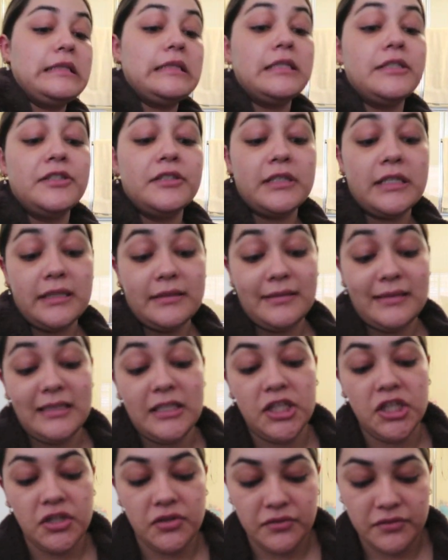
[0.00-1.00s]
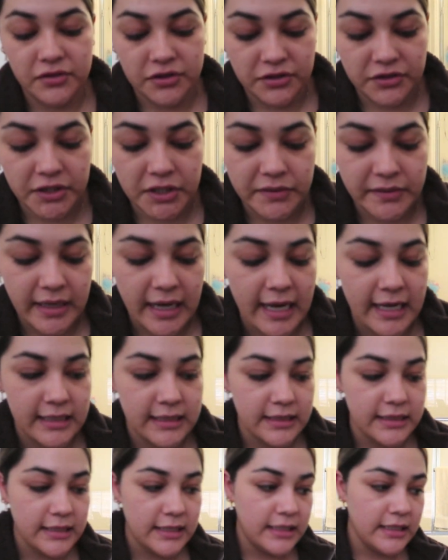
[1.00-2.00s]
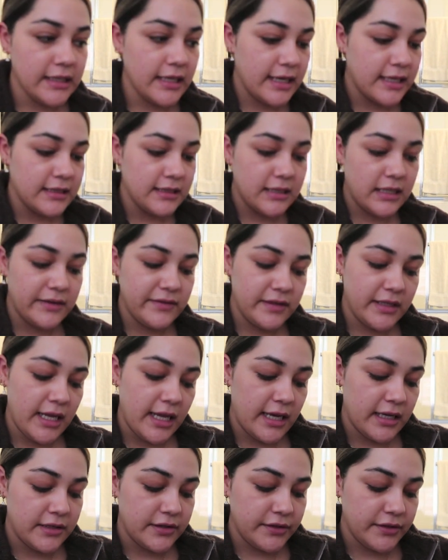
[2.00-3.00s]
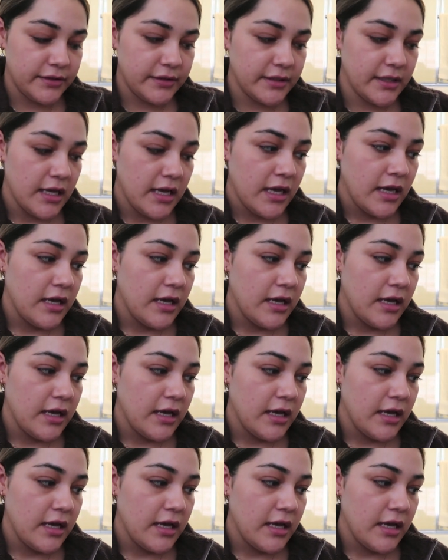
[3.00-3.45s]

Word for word: It's literally huge. So I did get seven candles,